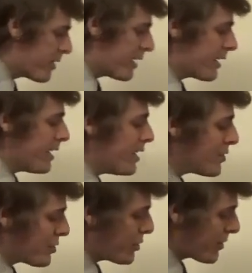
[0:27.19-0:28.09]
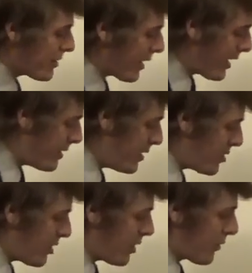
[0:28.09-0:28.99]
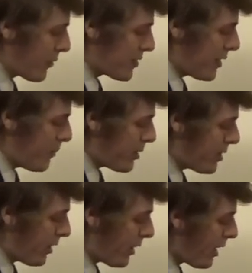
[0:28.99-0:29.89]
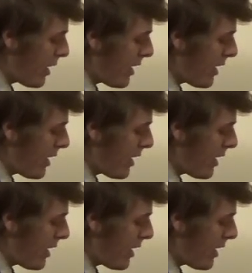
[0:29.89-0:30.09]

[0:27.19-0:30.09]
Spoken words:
the students I teach at the University of Michigan